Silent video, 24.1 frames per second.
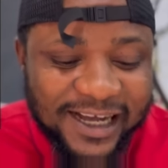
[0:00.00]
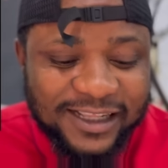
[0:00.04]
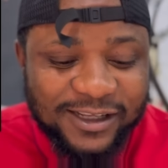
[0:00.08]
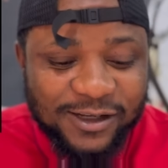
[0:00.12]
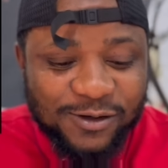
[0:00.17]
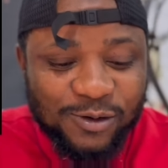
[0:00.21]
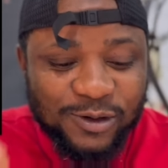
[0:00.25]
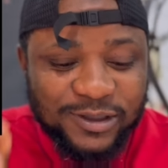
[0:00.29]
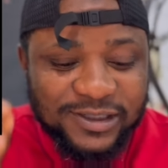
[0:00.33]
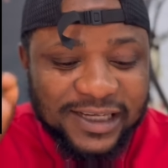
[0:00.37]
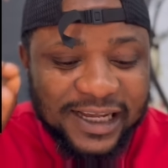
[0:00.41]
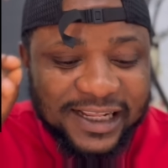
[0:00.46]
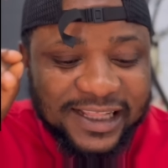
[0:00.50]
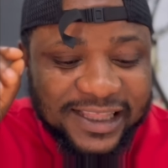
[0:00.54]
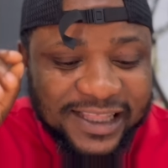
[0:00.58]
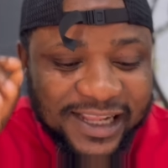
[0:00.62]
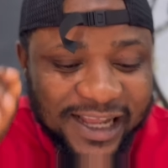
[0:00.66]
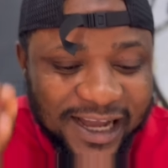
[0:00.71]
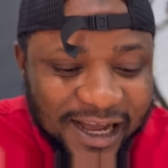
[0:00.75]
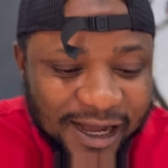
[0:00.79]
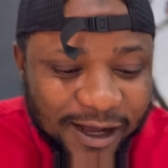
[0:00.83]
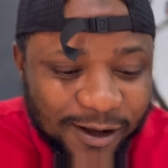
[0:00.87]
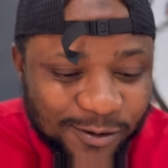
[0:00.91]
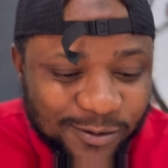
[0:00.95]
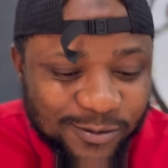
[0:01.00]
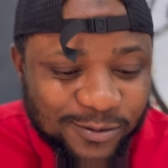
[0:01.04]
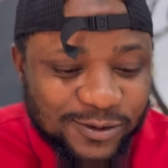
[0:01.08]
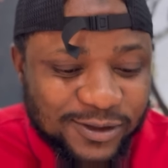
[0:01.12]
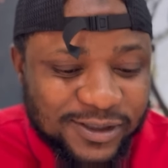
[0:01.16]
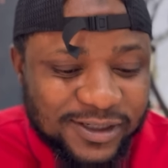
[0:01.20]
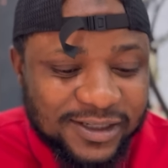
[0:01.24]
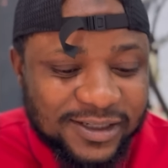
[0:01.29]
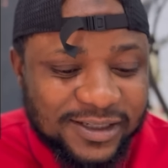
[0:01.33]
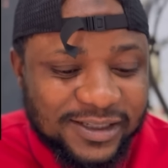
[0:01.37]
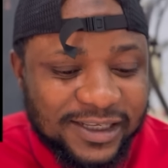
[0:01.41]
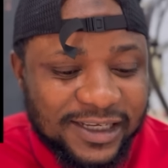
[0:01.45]
and it was
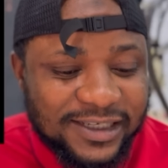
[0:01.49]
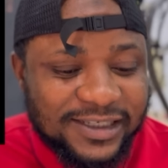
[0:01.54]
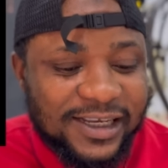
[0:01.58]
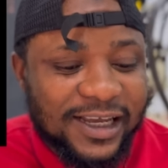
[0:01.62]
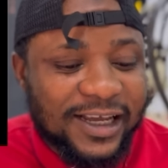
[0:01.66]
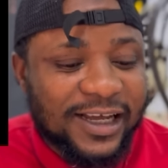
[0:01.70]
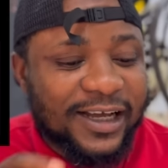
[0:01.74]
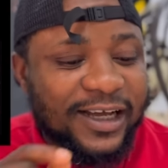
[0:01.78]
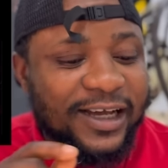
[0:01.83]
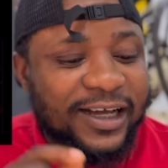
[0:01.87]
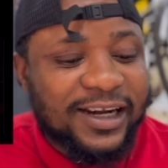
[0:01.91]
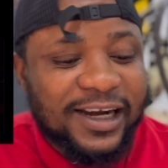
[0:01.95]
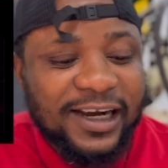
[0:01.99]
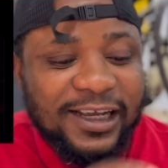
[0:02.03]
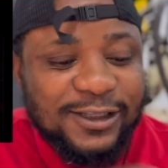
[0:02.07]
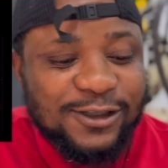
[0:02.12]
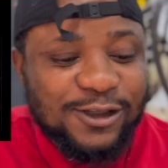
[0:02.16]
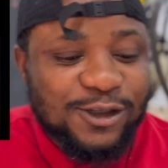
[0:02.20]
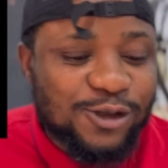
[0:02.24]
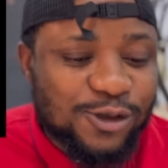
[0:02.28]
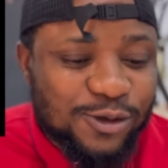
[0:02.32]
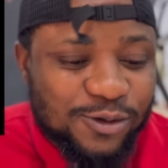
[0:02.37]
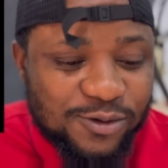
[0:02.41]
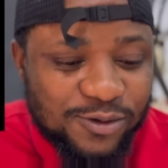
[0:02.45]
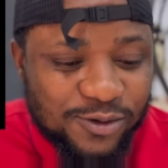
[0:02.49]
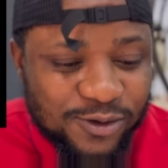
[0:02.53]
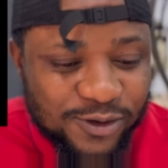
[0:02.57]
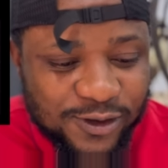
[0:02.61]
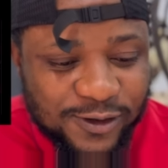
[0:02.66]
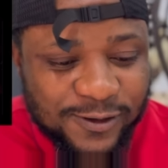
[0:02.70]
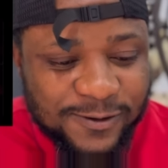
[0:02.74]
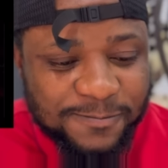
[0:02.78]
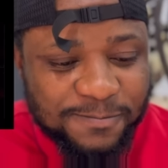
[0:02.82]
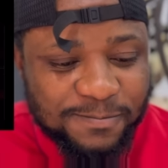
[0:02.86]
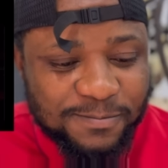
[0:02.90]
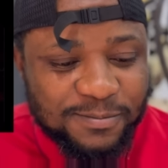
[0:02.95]
announced. They said, great
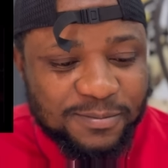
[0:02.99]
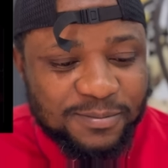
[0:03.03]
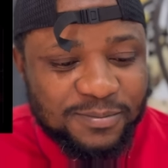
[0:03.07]
news.